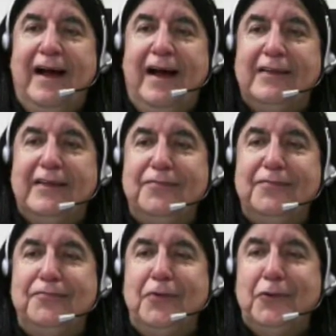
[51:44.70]
At
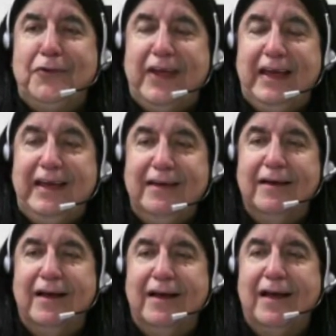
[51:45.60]
4D,
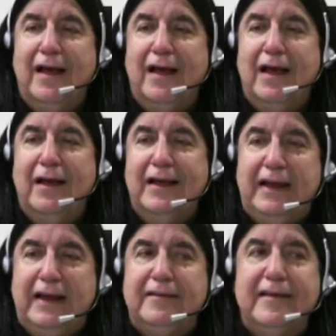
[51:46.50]

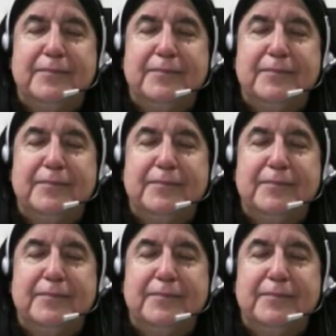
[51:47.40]
it is